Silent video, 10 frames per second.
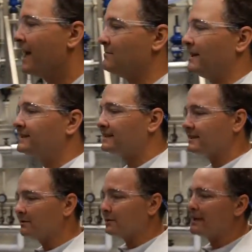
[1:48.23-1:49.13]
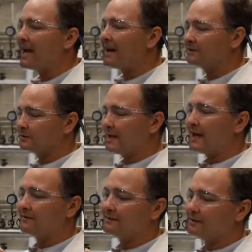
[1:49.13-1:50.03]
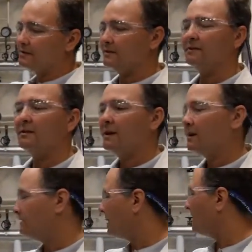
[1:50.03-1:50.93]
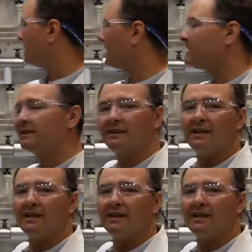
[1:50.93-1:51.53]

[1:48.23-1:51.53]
And basically what we have is we have a bank